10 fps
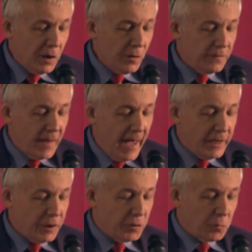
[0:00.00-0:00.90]
that they
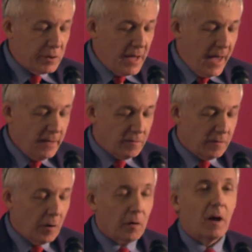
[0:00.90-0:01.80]
could
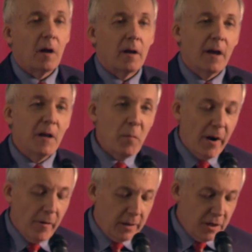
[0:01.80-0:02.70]
create an
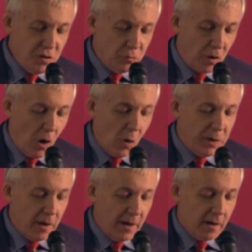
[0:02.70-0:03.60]
American
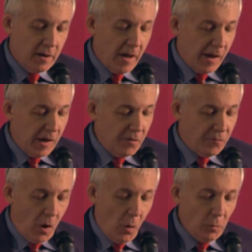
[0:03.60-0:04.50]
utopia
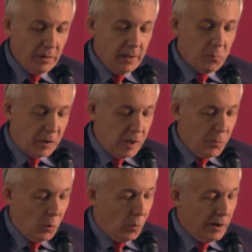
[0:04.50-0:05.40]
if only
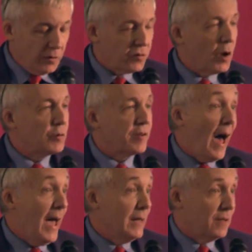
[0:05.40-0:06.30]
people weren't so
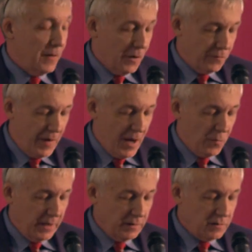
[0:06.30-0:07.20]
tied to their
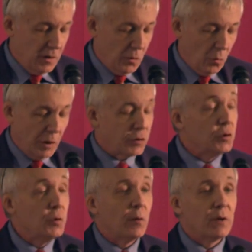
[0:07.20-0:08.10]
families or
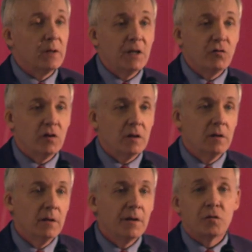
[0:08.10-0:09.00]
to their
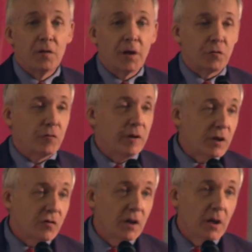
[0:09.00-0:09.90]
religion, to their
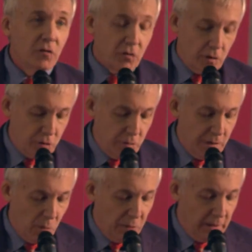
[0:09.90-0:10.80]
traditions, or to
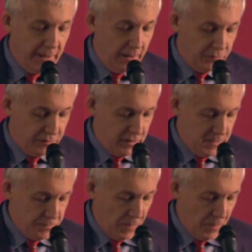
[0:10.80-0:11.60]
their beliefs.